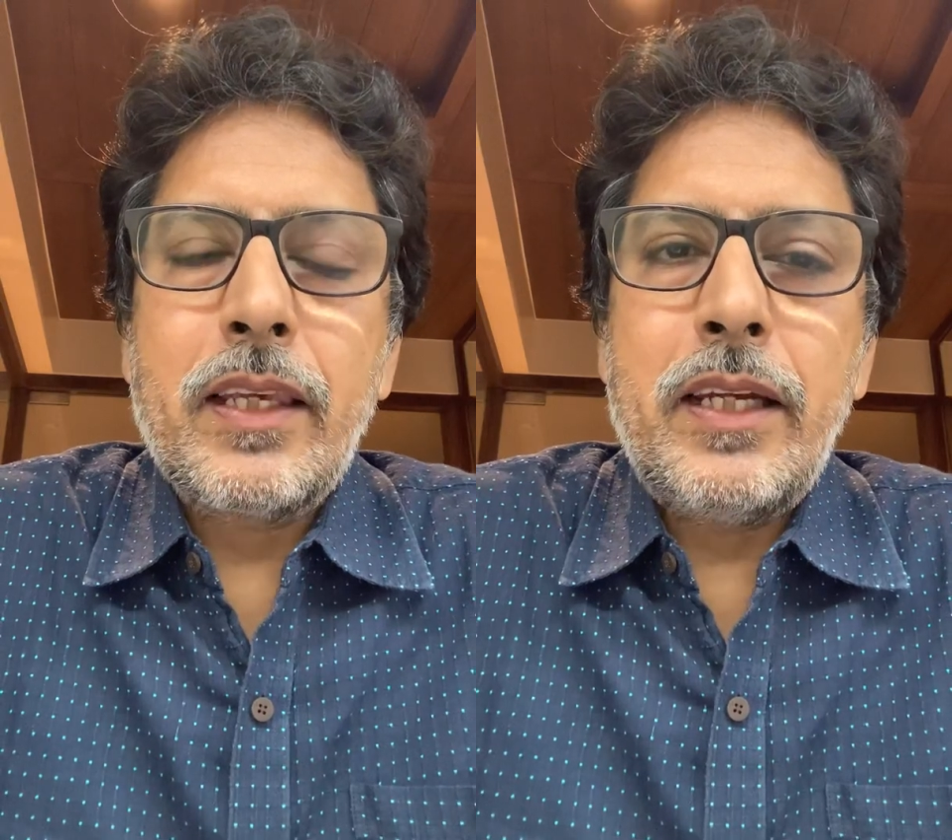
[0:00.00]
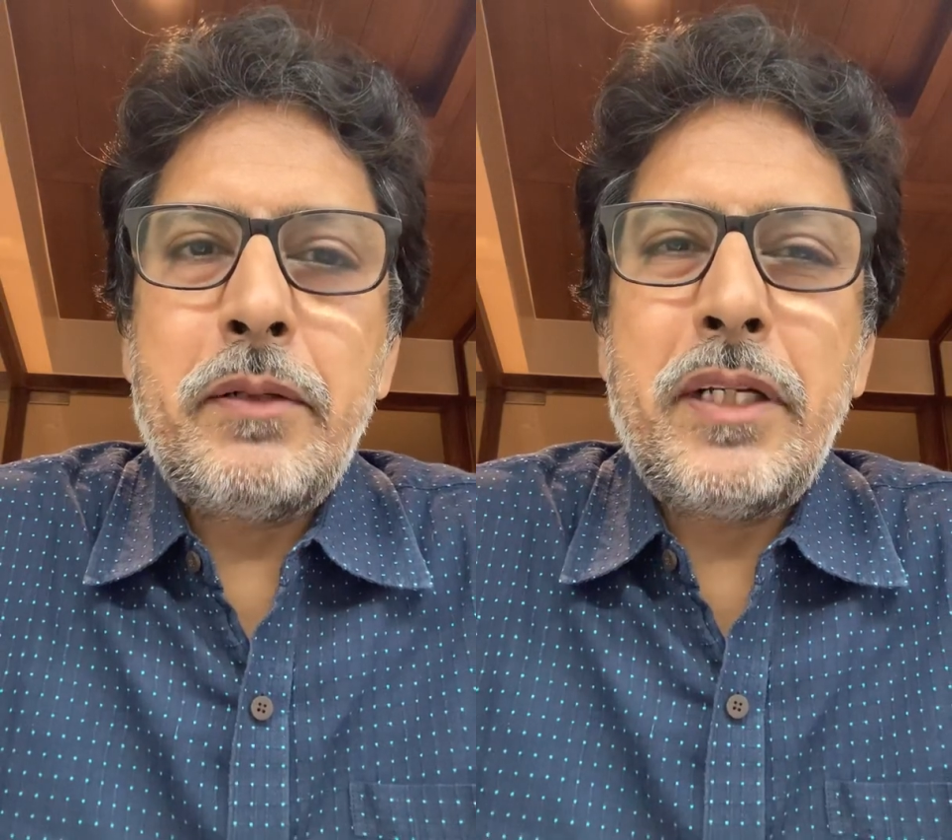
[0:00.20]

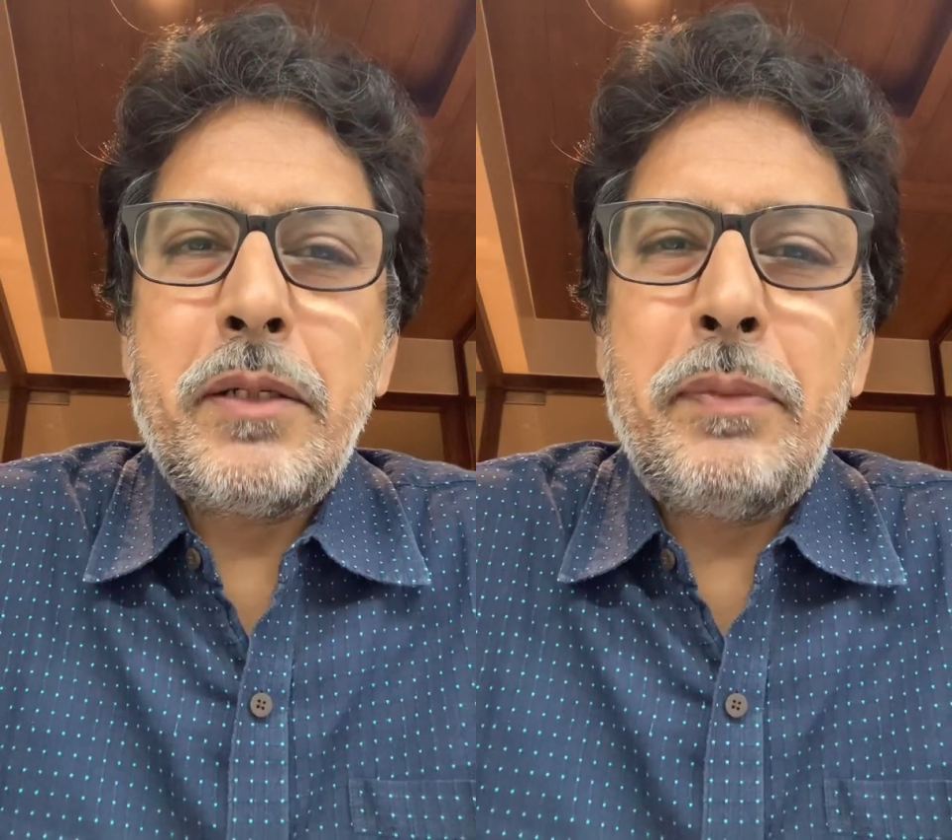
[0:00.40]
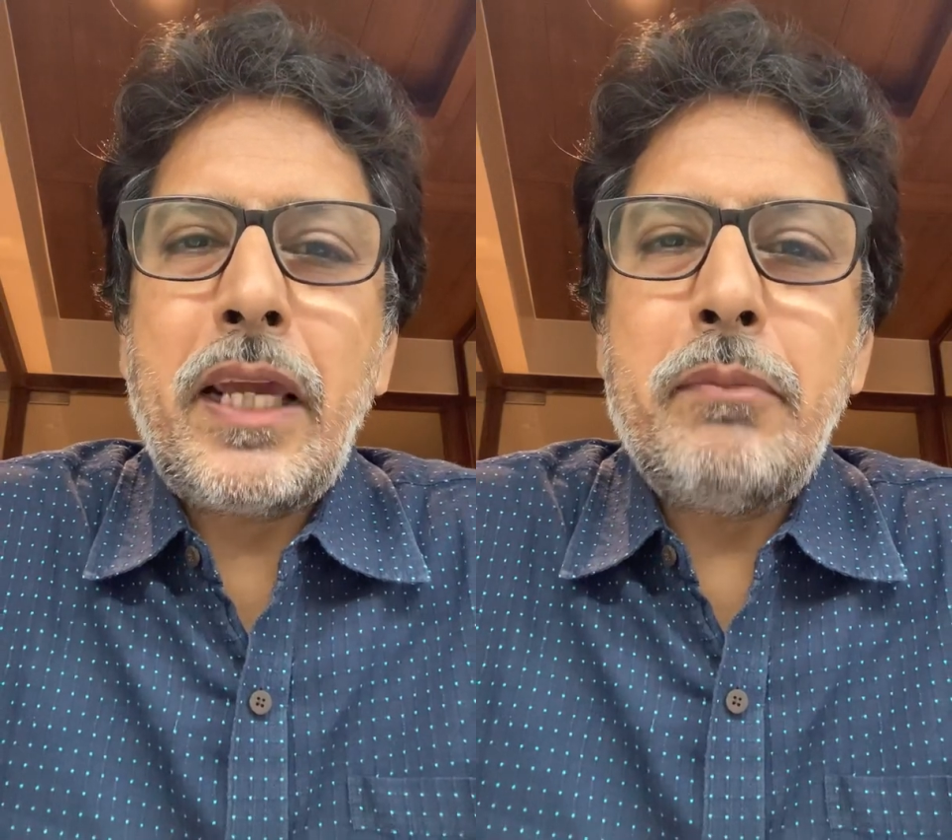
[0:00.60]

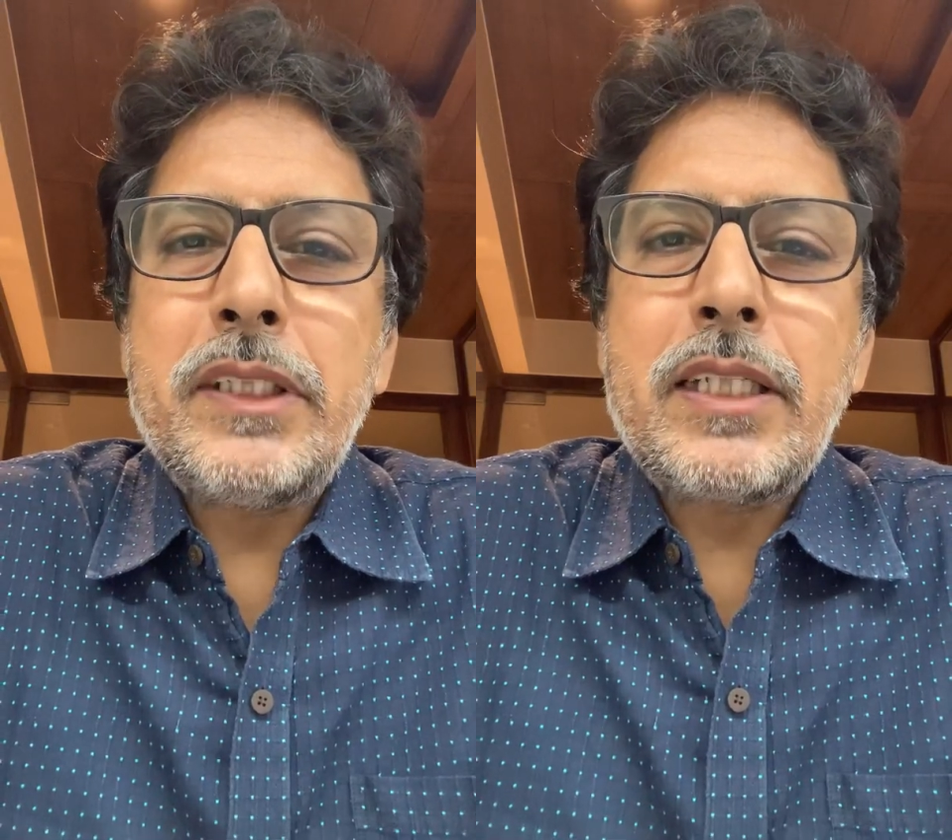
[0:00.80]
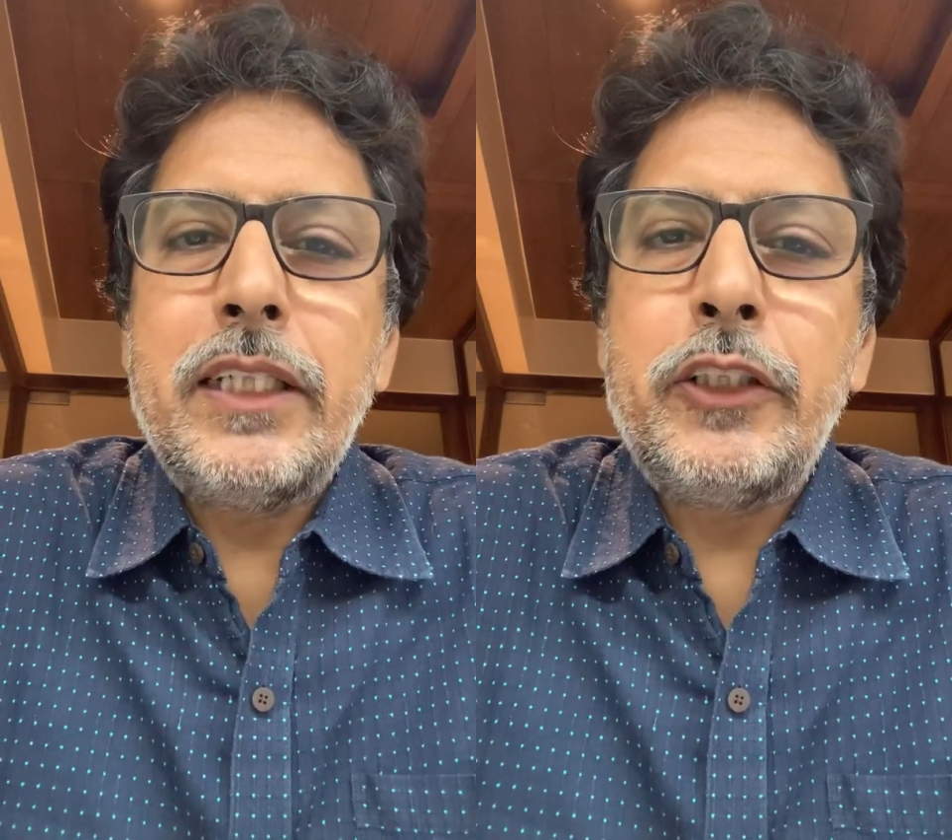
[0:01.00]
it became
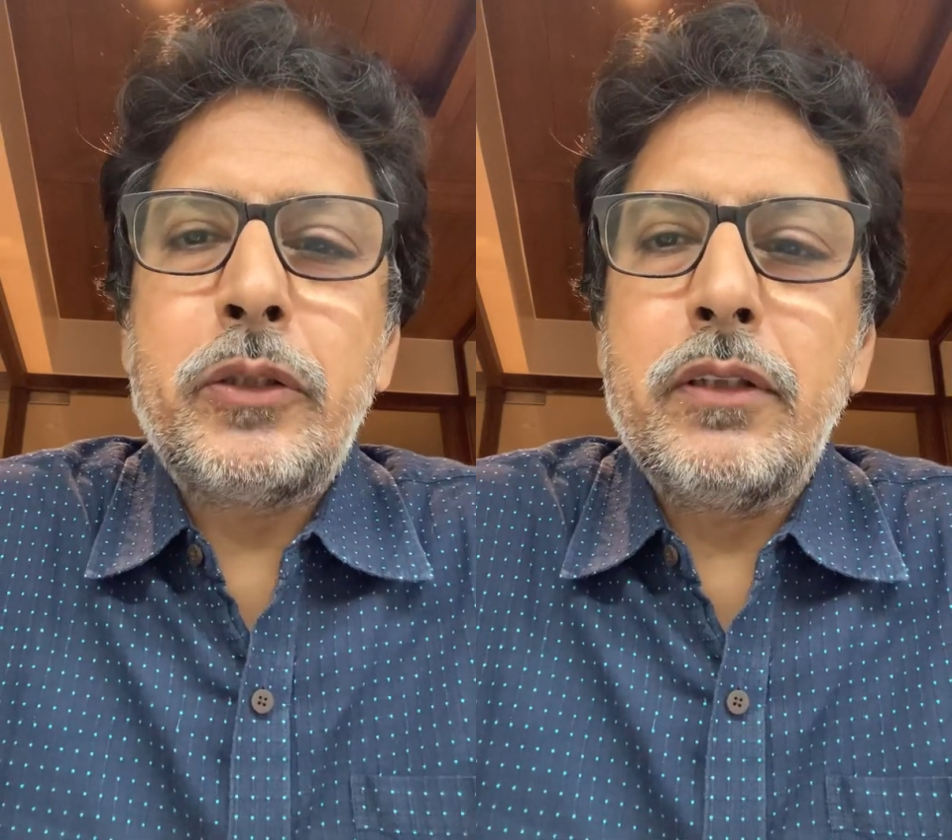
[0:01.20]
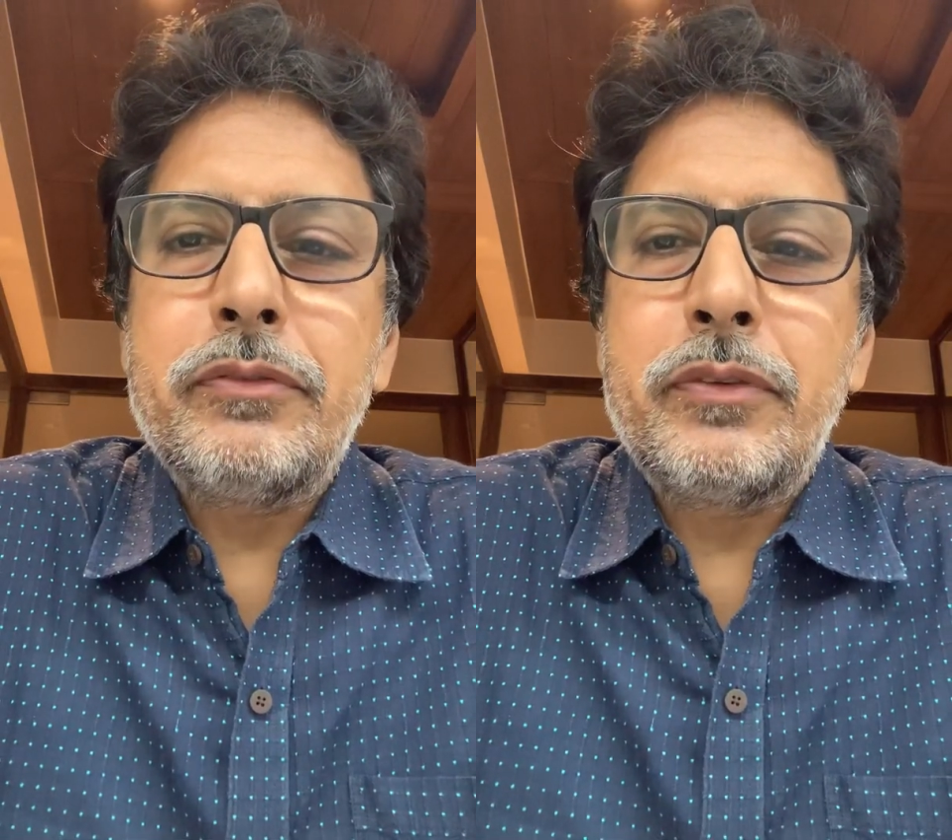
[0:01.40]
just an
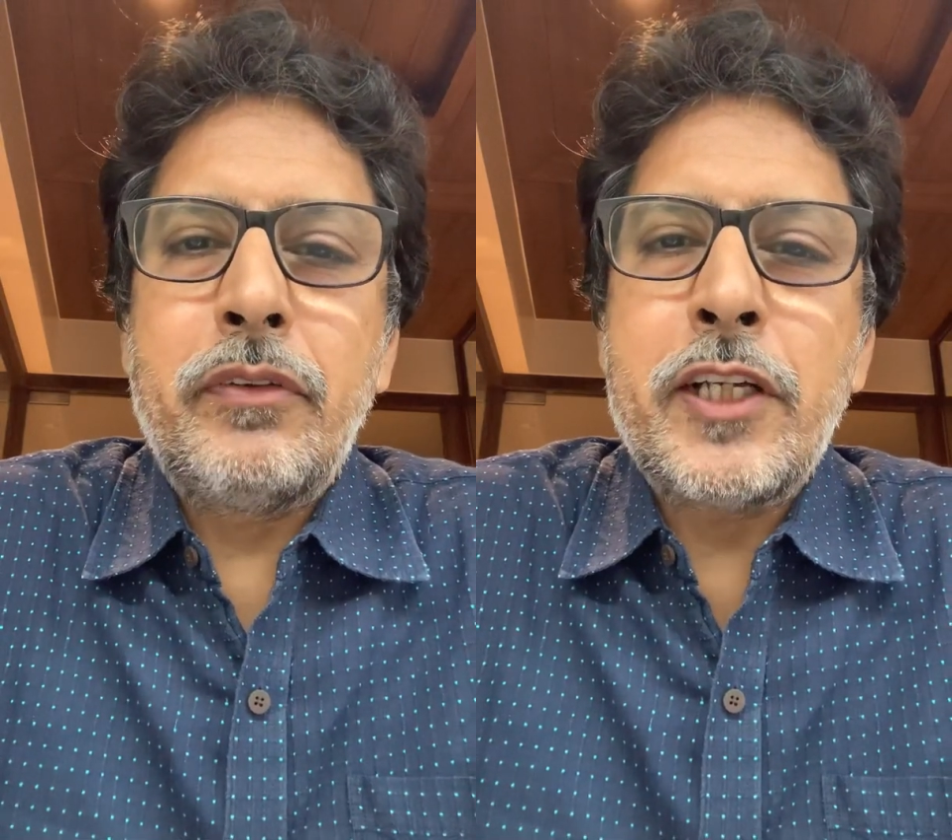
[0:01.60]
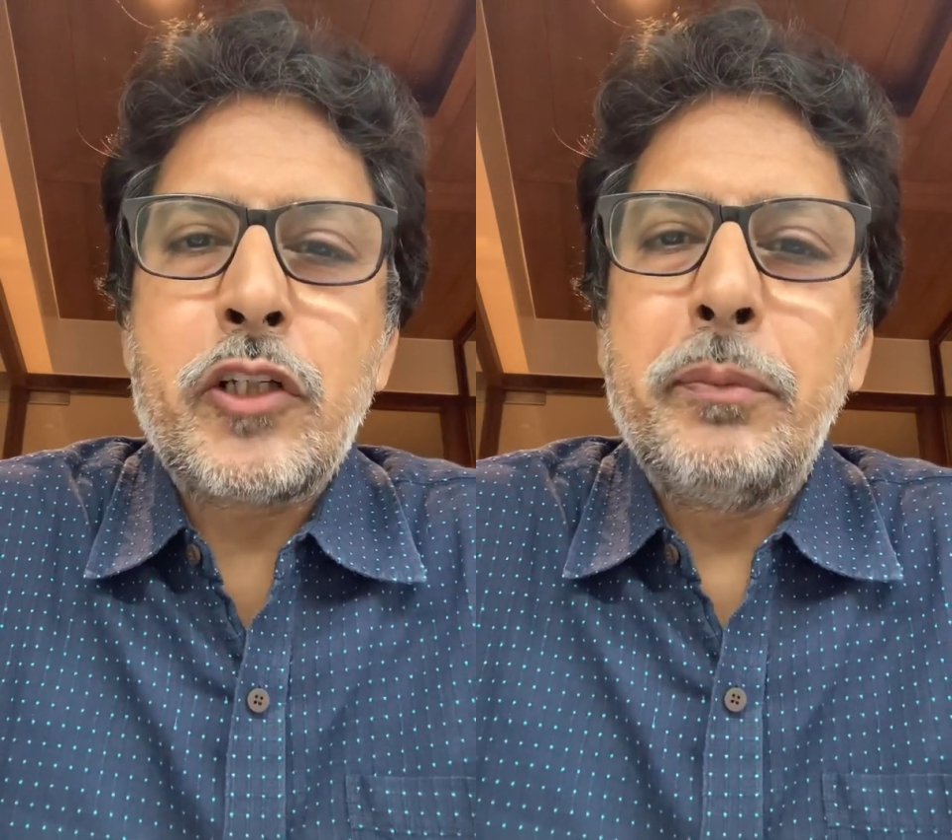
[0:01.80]
issue of
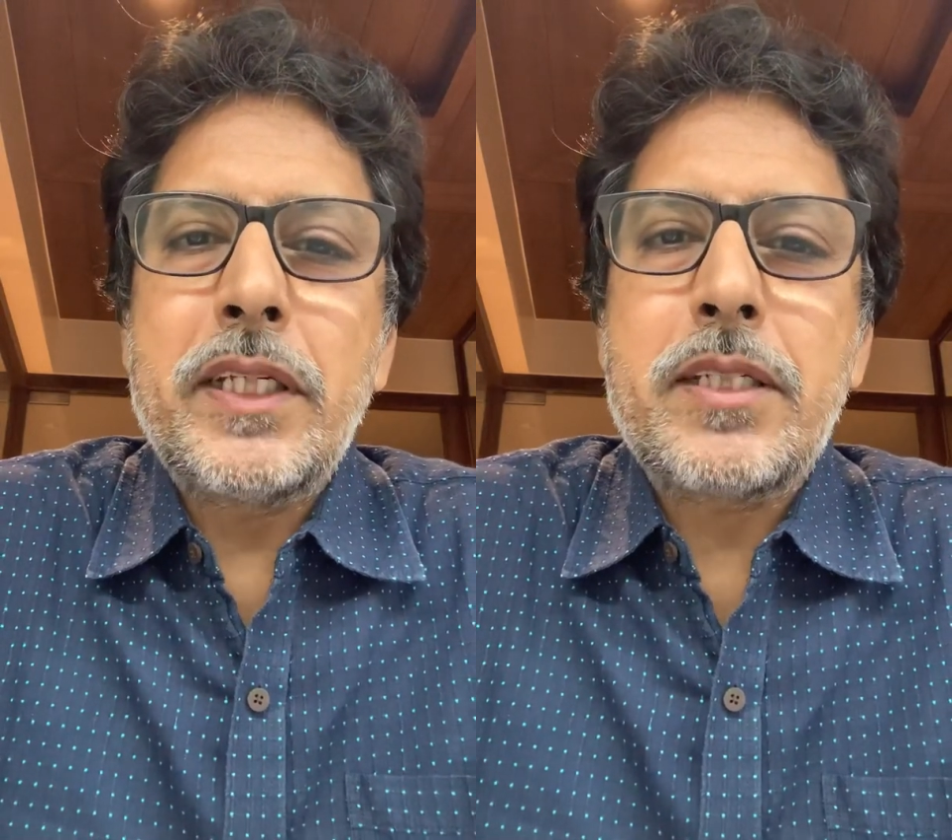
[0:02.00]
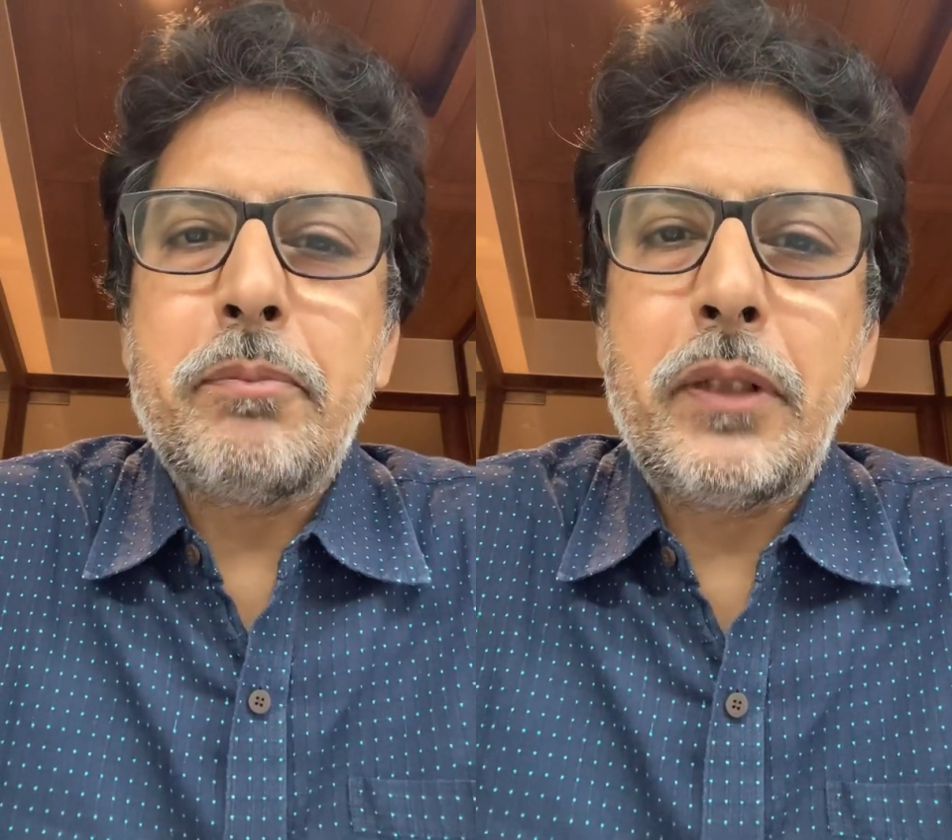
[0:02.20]
resume
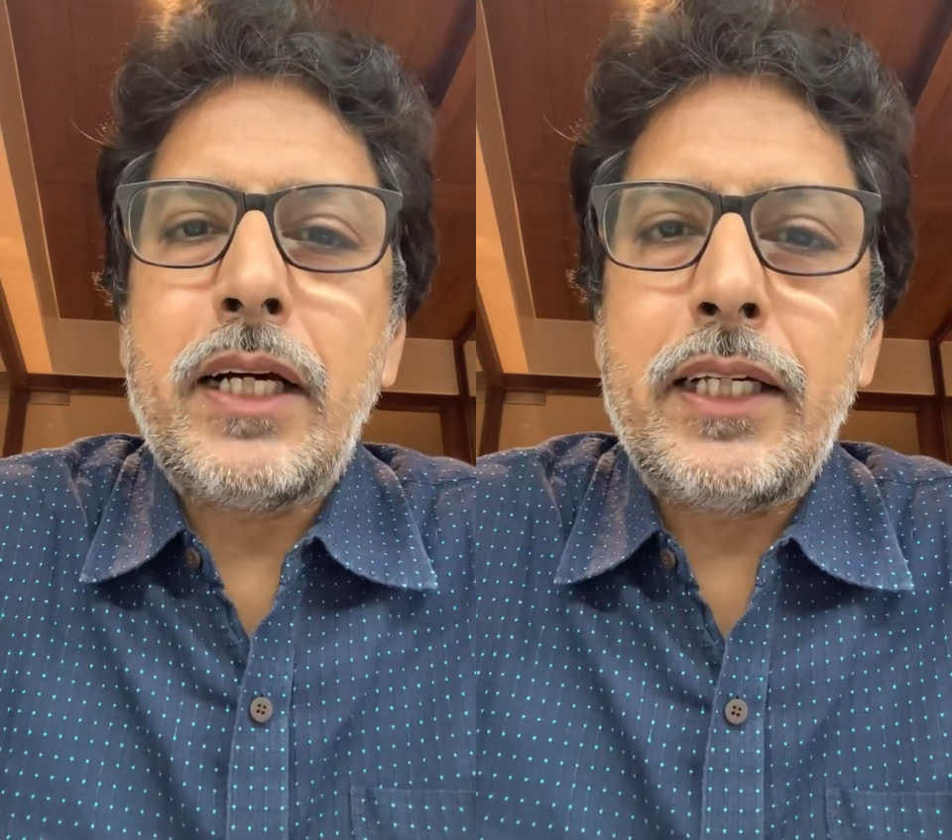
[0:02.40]
supply.